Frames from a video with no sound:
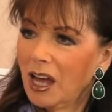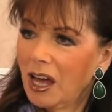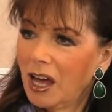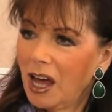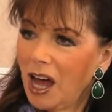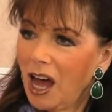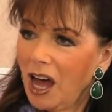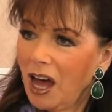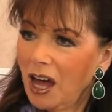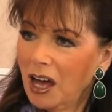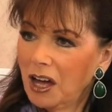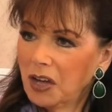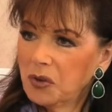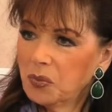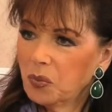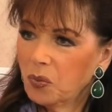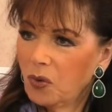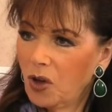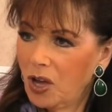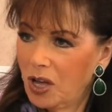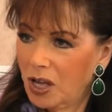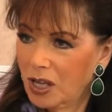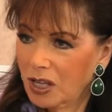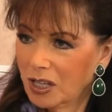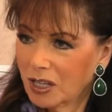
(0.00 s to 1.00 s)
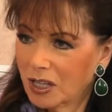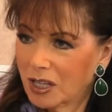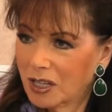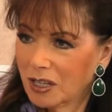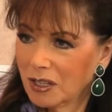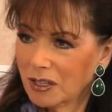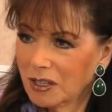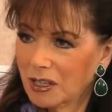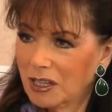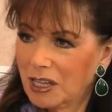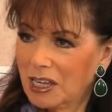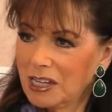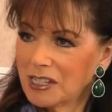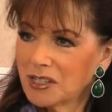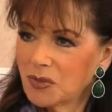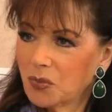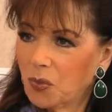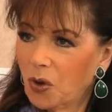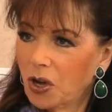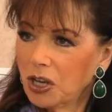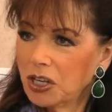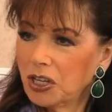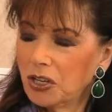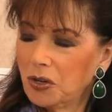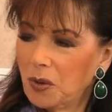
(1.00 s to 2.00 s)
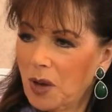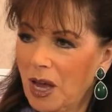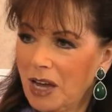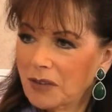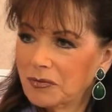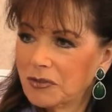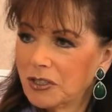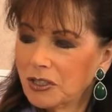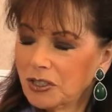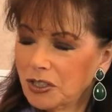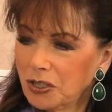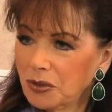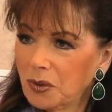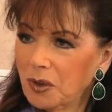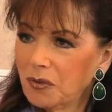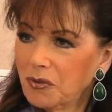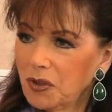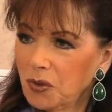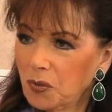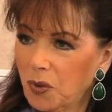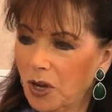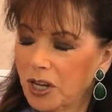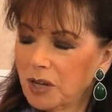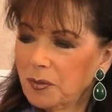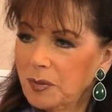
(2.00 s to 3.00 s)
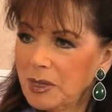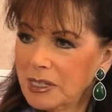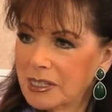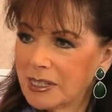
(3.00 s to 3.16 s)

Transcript: Hard work is what you have to do if you want to be